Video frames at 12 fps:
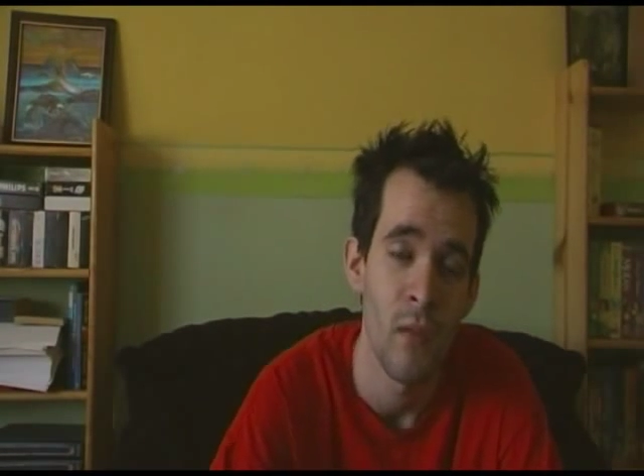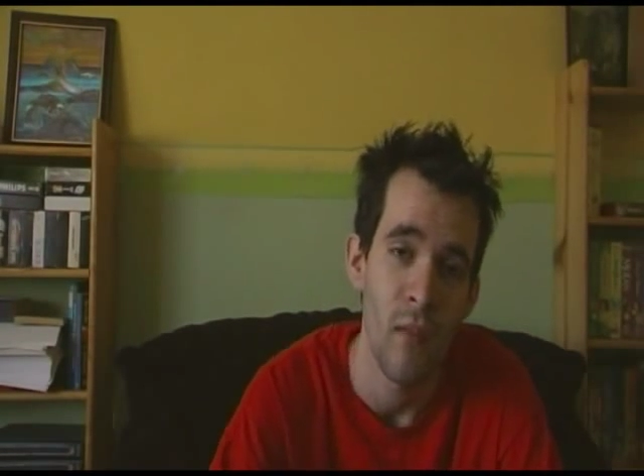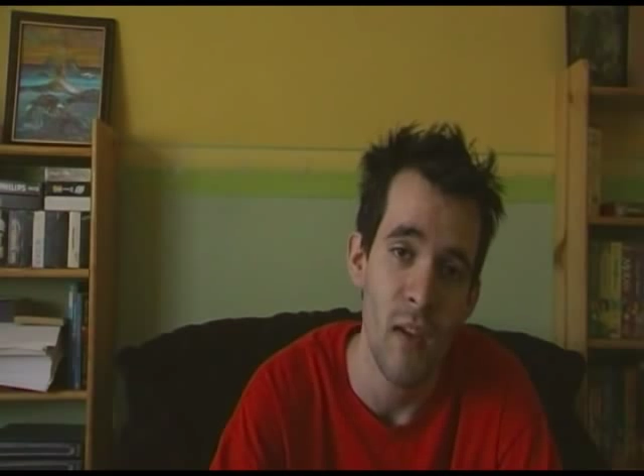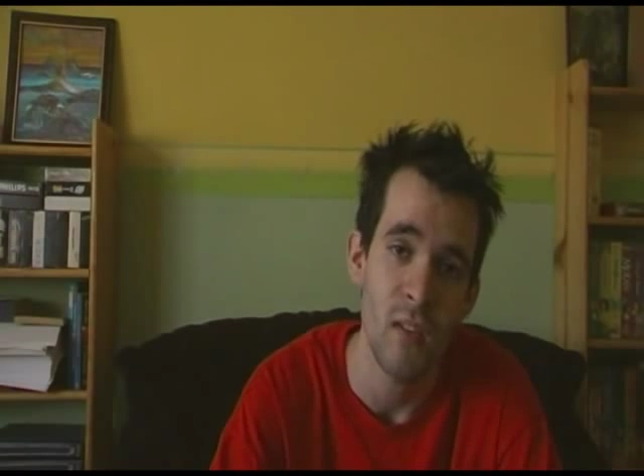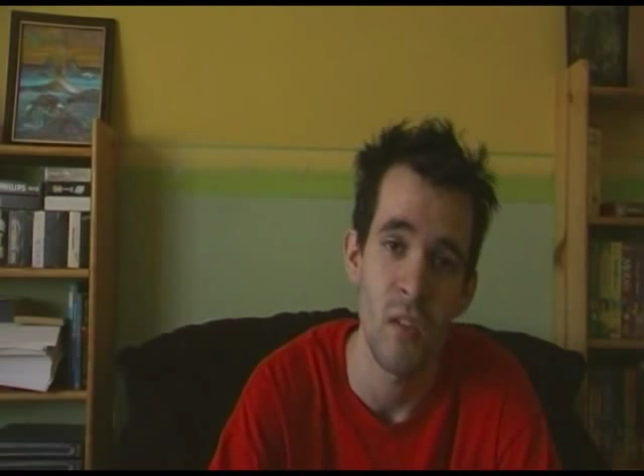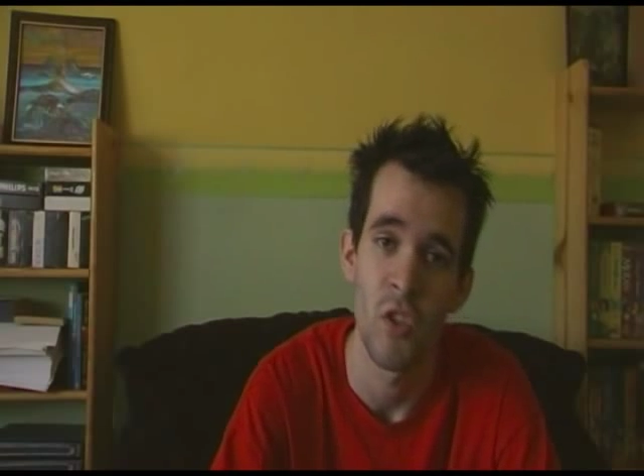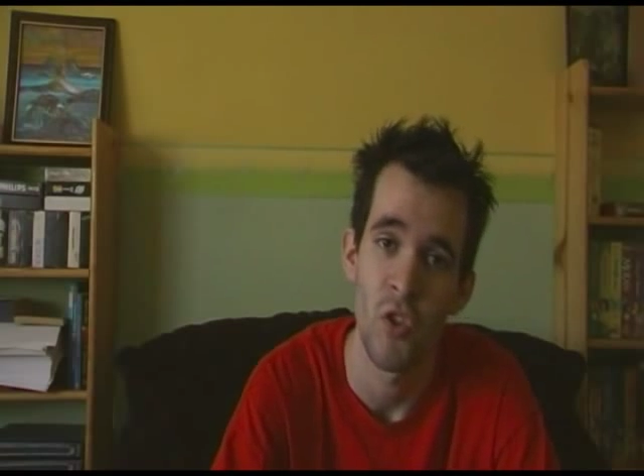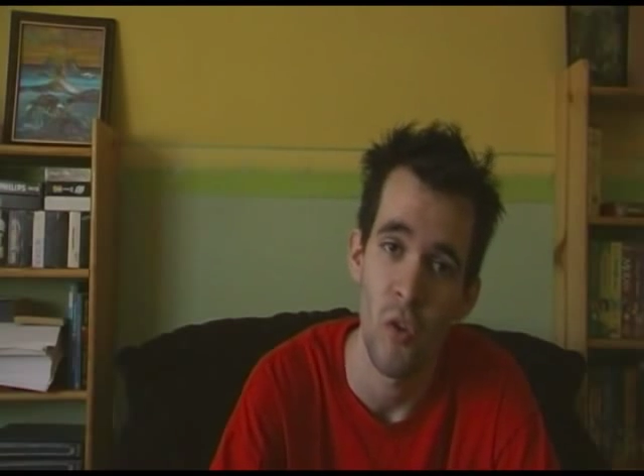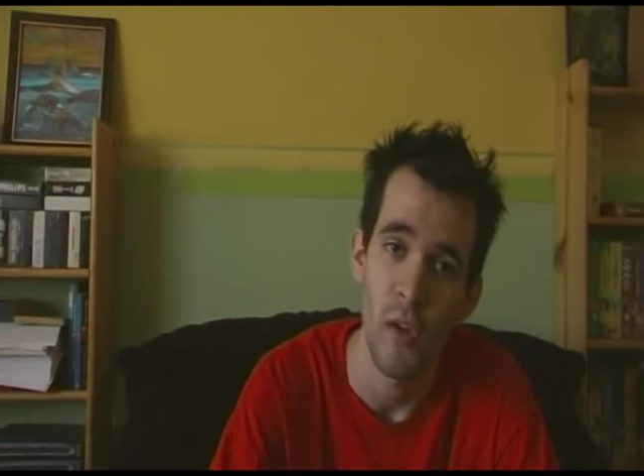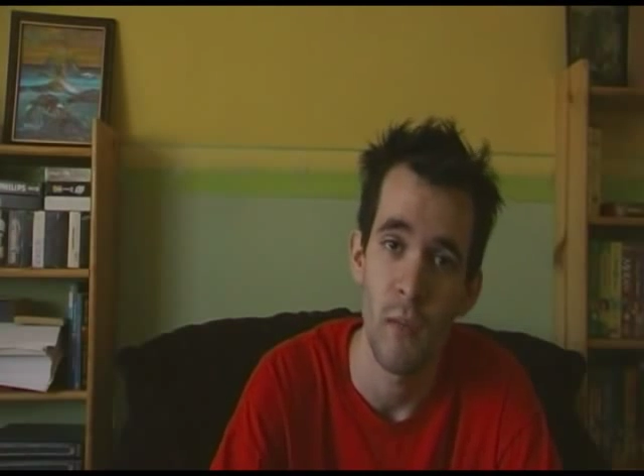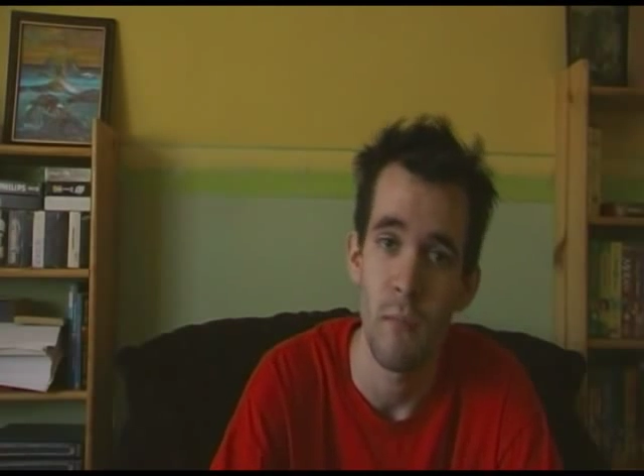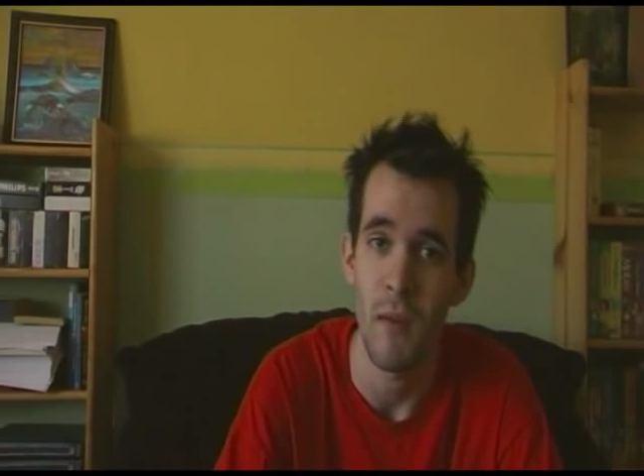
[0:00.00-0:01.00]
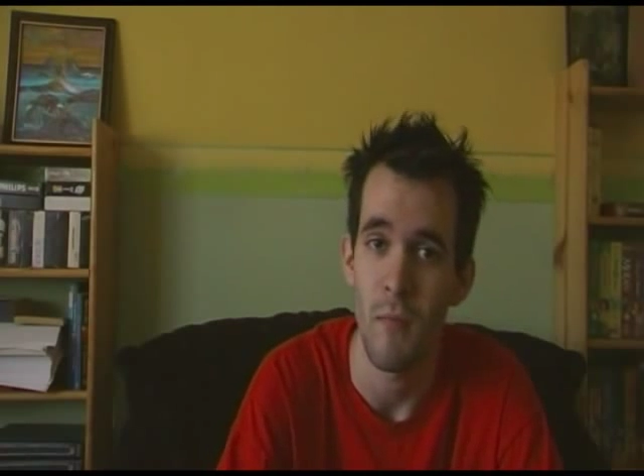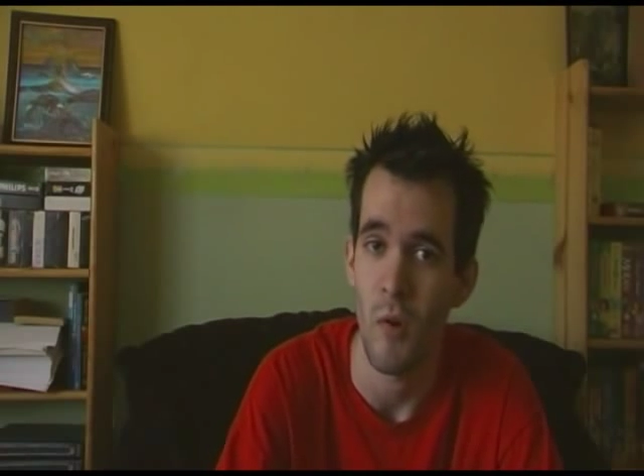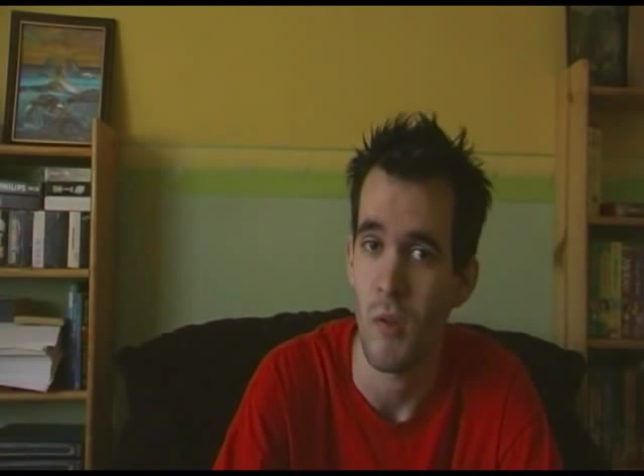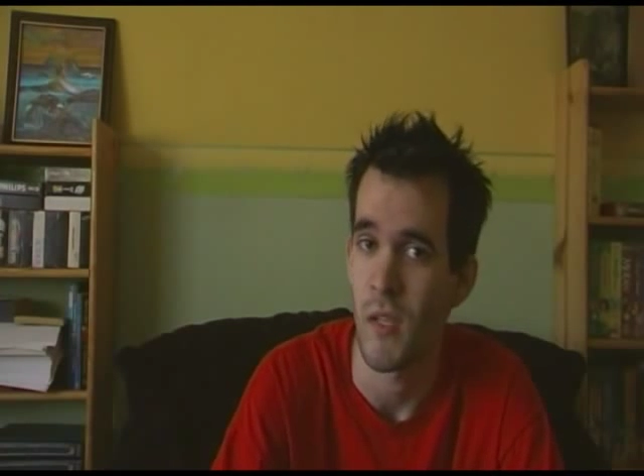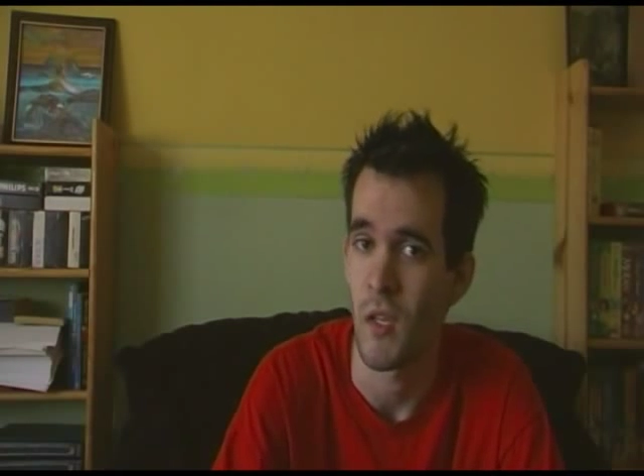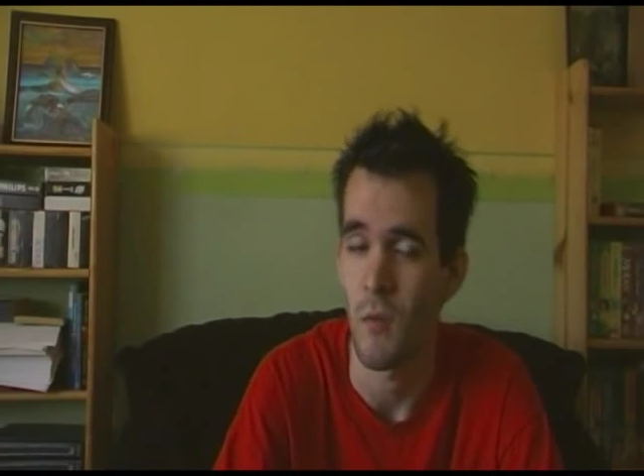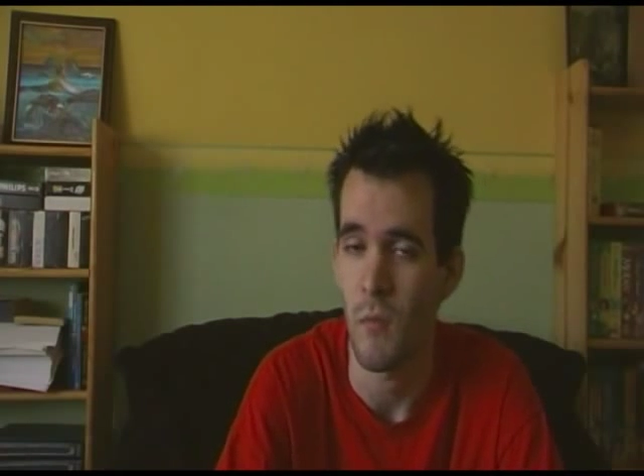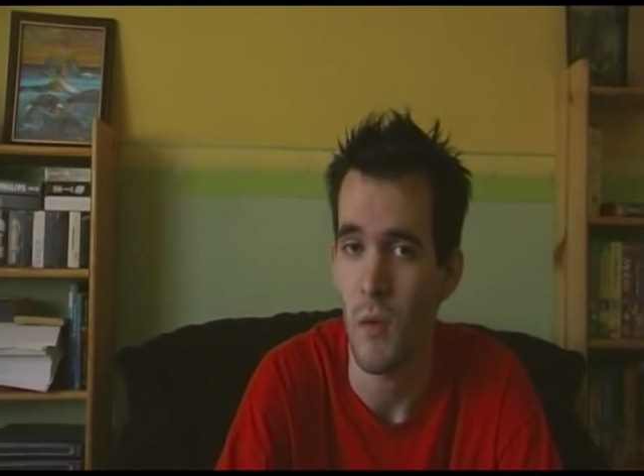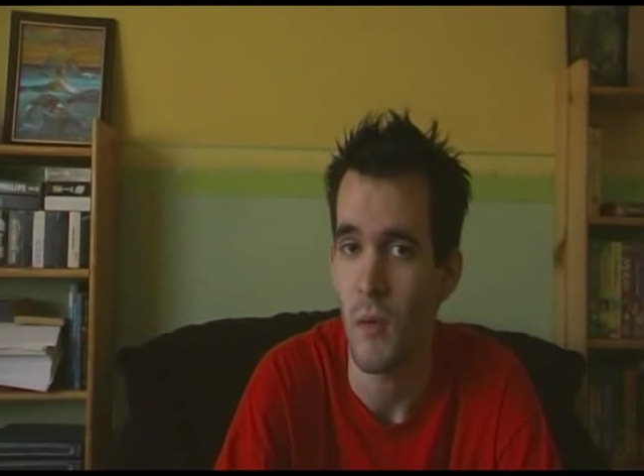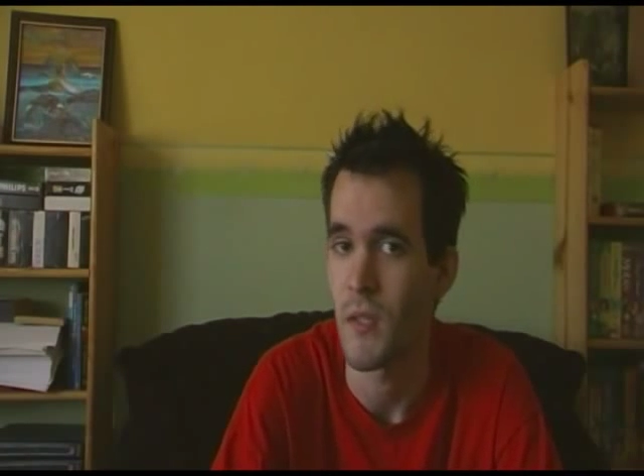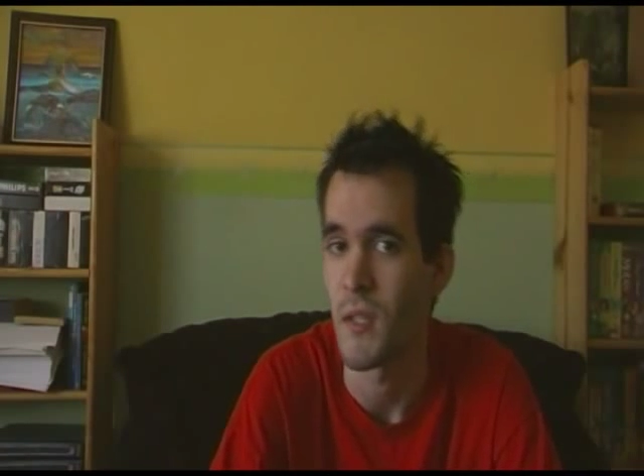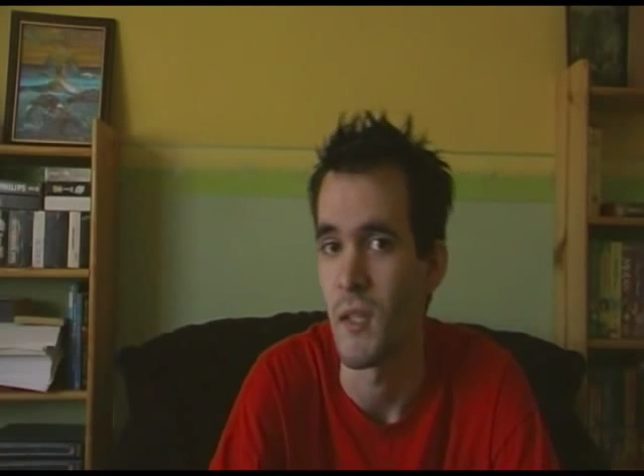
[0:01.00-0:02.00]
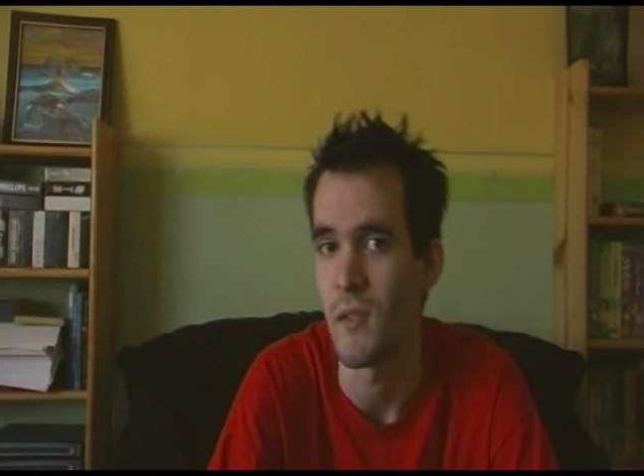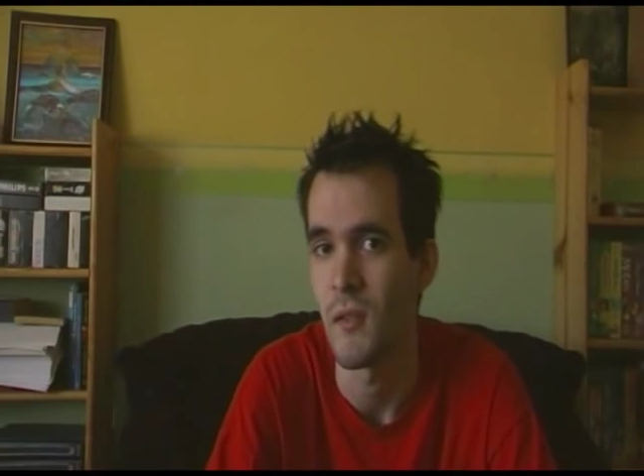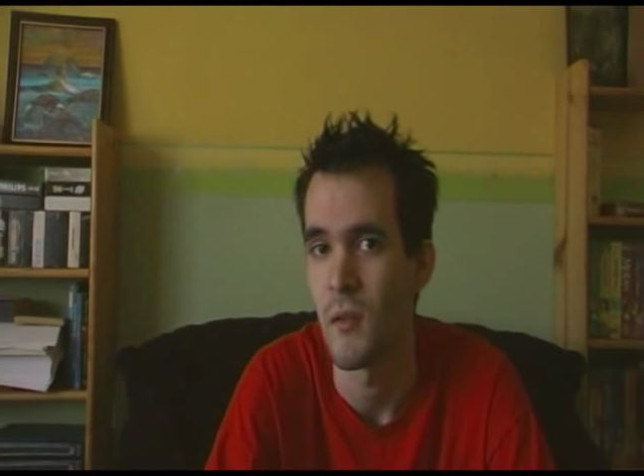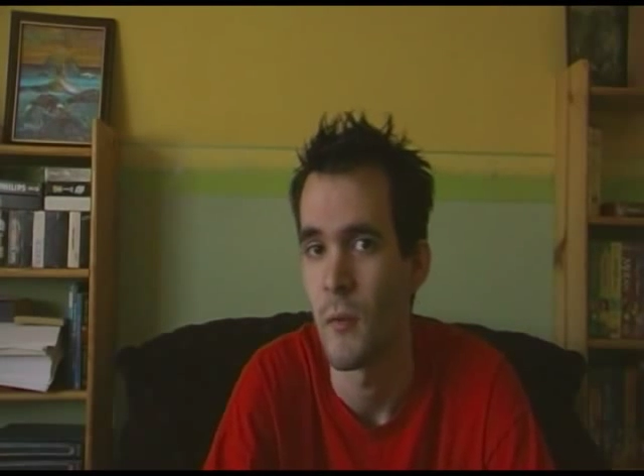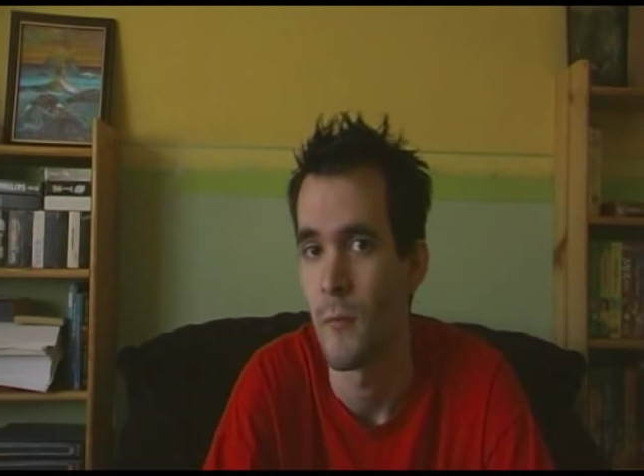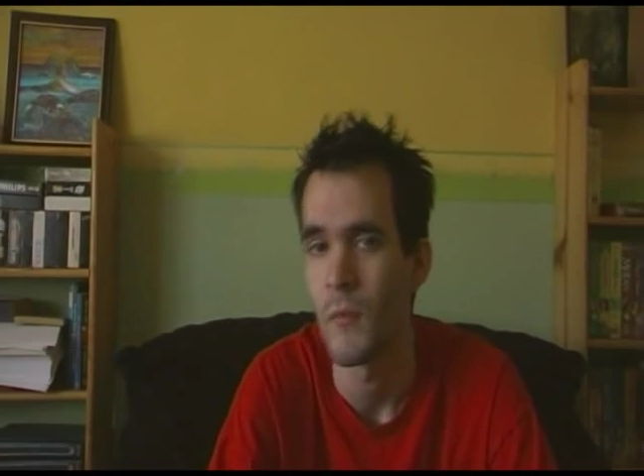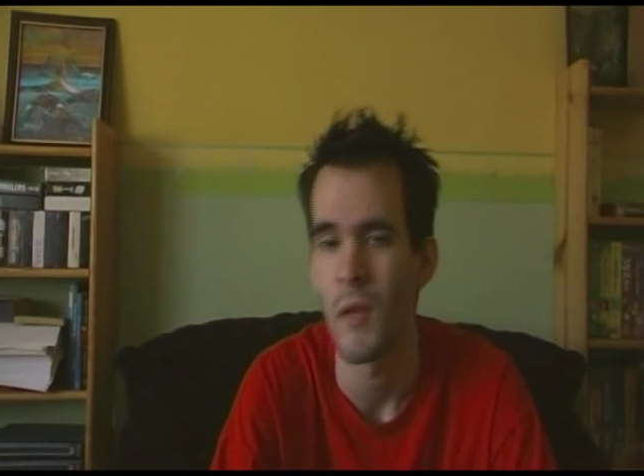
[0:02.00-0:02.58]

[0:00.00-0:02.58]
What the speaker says: and that is to join beatboxing communities.